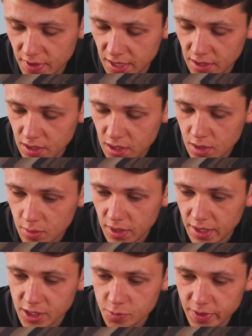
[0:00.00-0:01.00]
in,
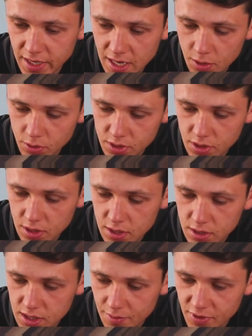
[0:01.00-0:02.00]
player spin out
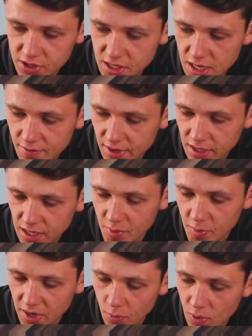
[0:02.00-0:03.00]
to the receiver? Can we
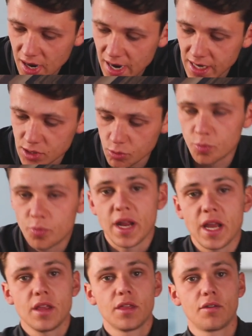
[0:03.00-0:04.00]
play wide? So we're
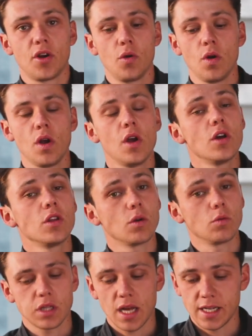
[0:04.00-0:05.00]
breaking through
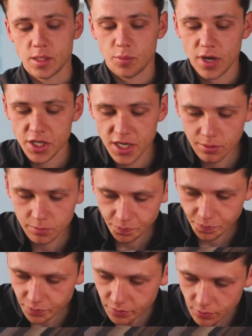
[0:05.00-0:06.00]
those lines of pressure.
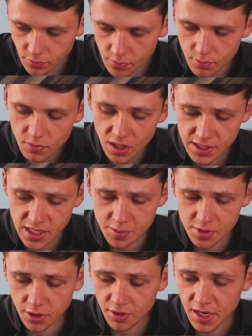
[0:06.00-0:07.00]
In terms
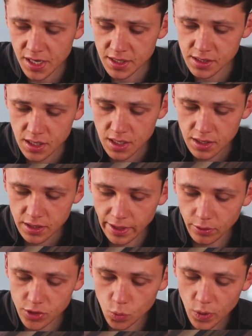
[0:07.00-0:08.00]
of the greens, they
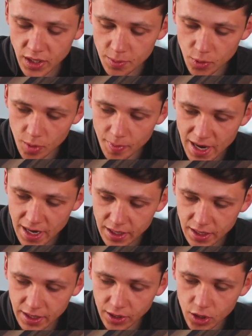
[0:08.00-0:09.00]
look to win the ball back
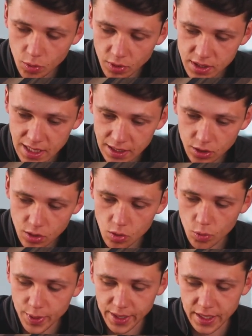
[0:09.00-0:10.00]
and then go and attack the goal
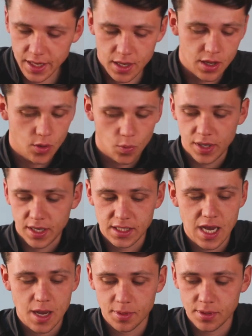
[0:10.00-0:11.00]
quickly. When this
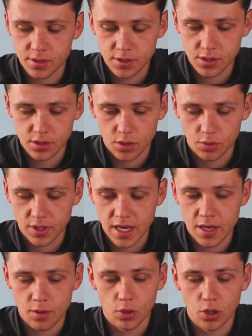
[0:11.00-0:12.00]
happens,
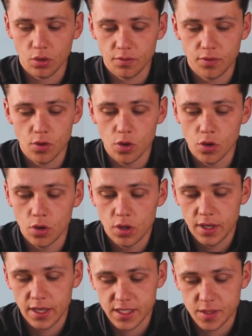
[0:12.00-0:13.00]
okay, we're looking for
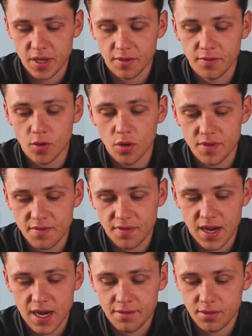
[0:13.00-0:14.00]
it to be a
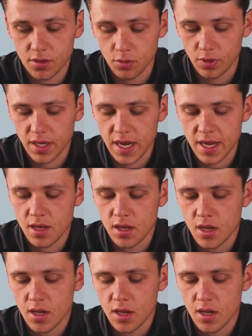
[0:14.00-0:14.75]
4v5, okay?